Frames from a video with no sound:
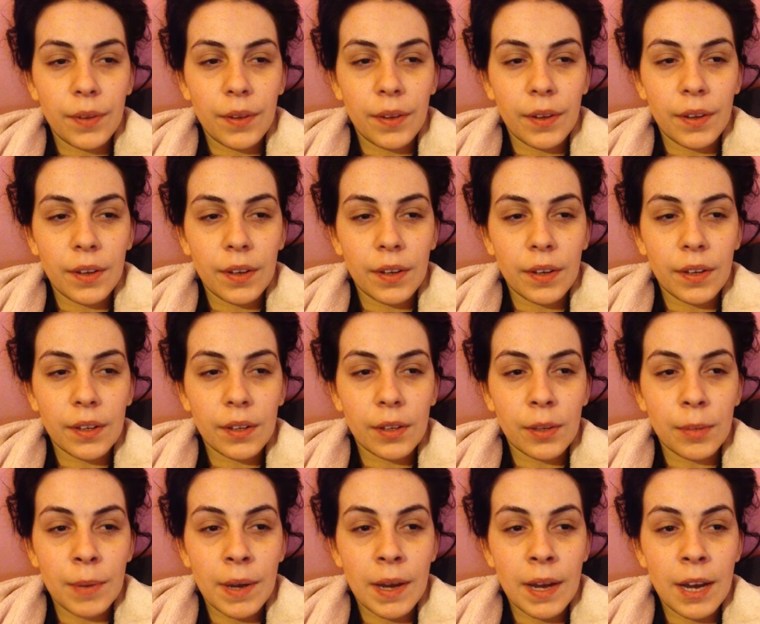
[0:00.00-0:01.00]
no
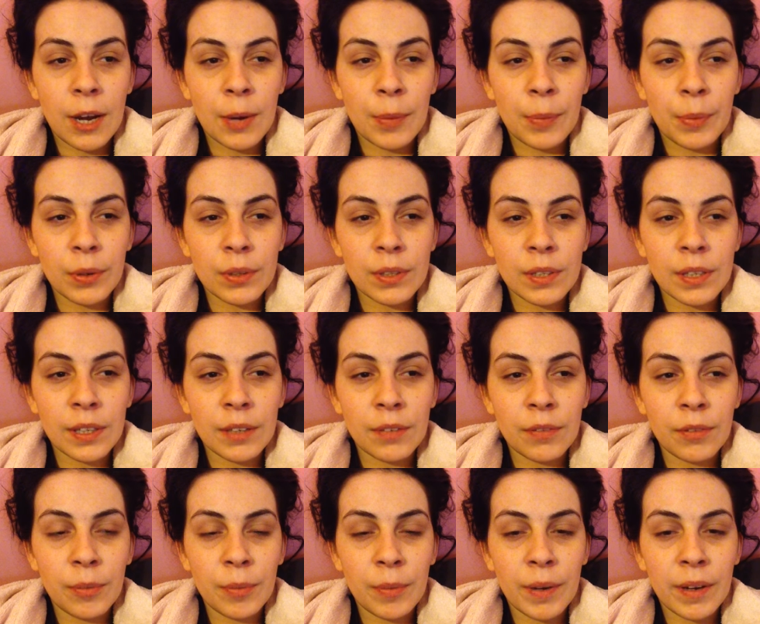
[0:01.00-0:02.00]
matter how
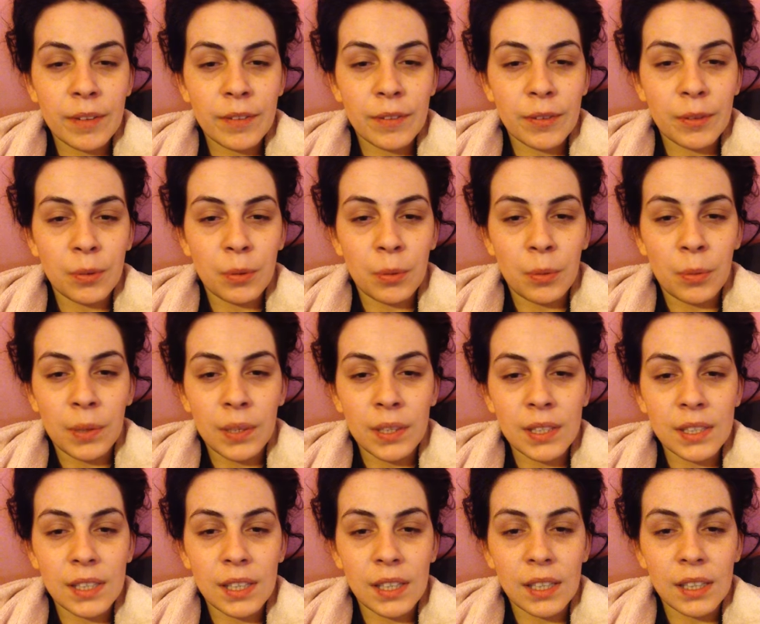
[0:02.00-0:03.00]
positive you might feel on
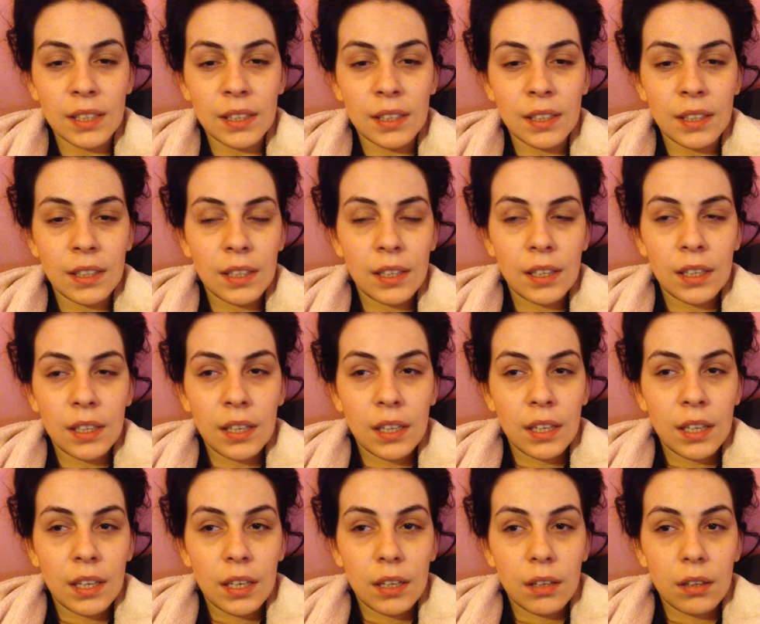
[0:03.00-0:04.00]
one day,
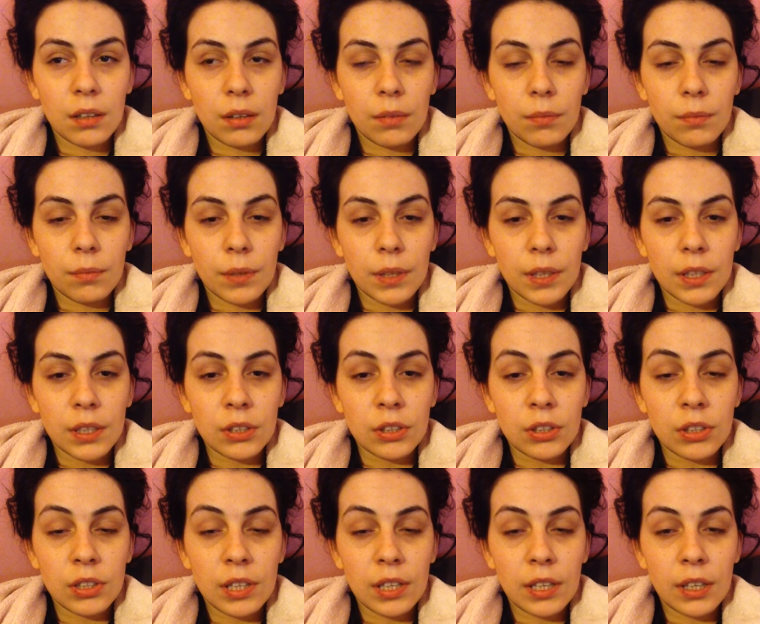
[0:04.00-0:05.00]
it can
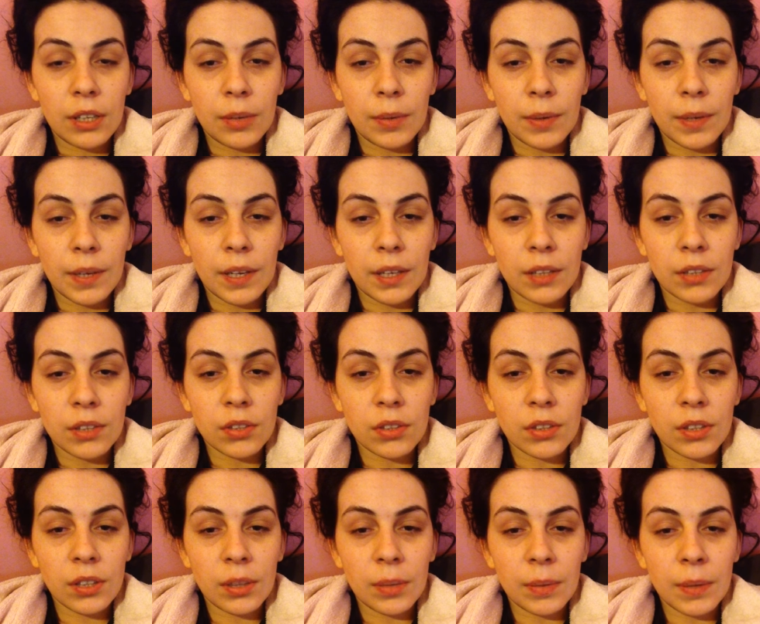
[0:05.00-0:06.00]
just hit you again
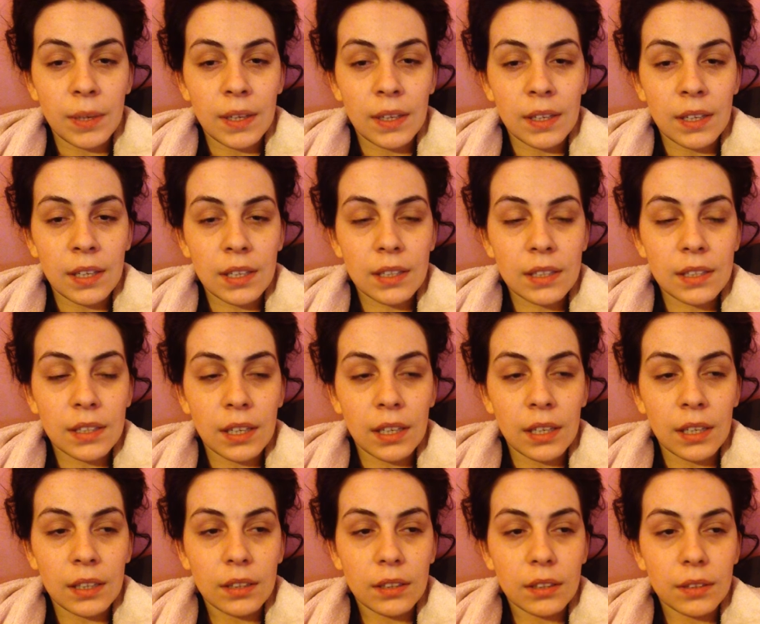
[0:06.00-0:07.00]
straight away the next
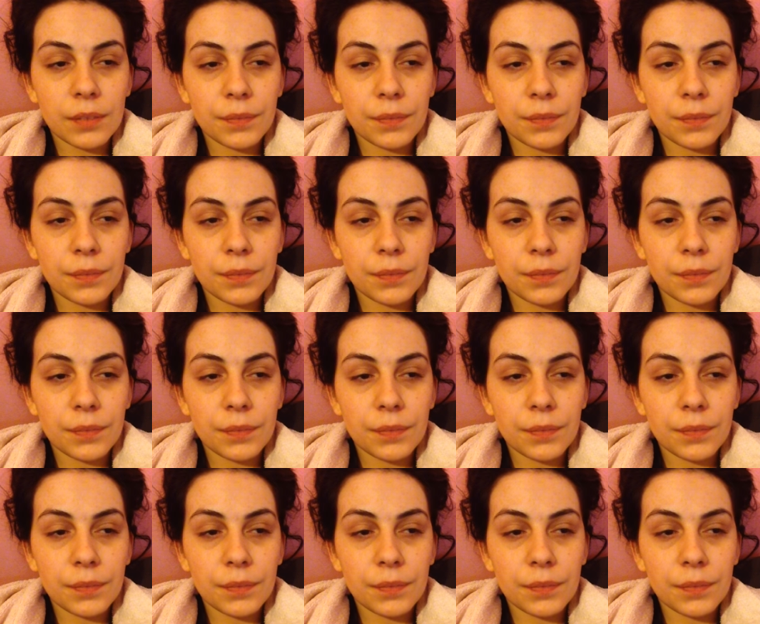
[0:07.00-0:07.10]
day.